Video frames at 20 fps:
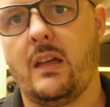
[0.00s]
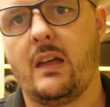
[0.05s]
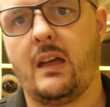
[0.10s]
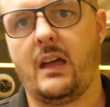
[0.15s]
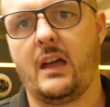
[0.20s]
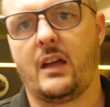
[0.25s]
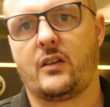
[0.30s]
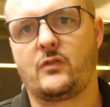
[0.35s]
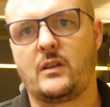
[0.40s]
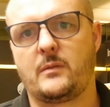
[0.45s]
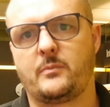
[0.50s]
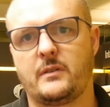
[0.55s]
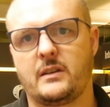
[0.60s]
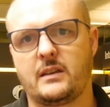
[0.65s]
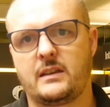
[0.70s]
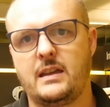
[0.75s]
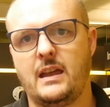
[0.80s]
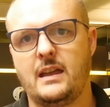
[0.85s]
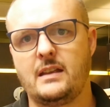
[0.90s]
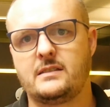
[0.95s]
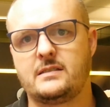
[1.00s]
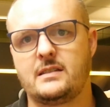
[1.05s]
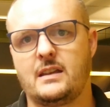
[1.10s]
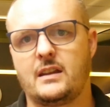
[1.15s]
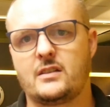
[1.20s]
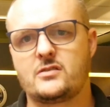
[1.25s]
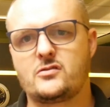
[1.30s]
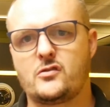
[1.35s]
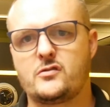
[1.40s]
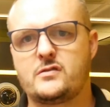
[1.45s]
a great bit of kit, and
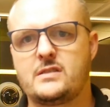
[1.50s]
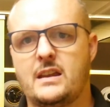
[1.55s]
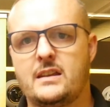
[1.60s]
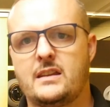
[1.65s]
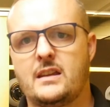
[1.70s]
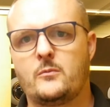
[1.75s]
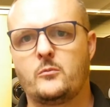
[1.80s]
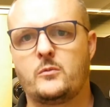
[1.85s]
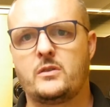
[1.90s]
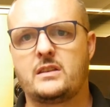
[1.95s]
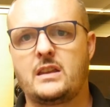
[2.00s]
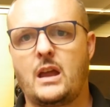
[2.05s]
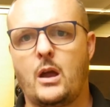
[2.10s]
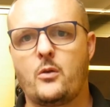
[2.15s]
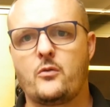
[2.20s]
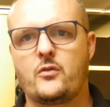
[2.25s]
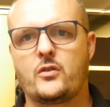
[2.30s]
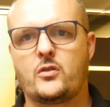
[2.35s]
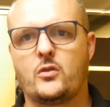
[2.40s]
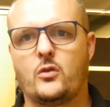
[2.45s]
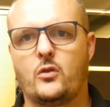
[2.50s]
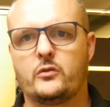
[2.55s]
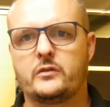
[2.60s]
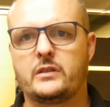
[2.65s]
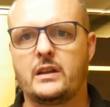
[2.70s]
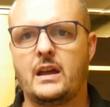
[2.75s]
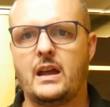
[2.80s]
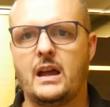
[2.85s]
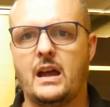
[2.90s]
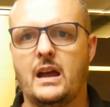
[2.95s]
I'm sort of setting up with a DAW
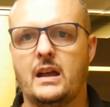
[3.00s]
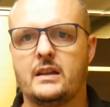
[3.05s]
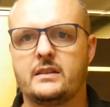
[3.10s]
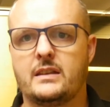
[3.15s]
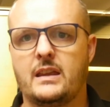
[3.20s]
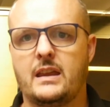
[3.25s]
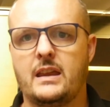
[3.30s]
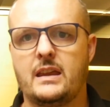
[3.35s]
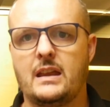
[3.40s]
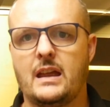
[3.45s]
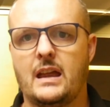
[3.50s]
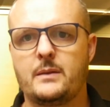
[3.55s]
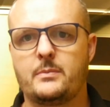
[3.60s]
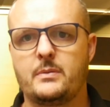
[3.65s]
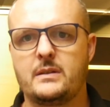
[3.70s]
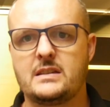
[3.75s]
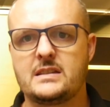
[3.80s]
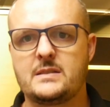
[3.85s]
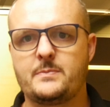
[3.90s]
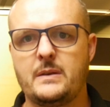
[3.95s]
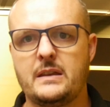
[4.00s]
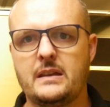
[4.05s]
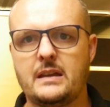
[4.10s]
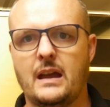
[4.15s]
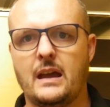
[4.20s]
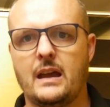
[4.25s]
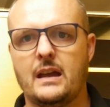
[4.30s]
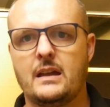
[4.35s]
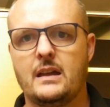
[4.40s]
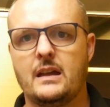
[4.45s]
recorder and a IP speaker.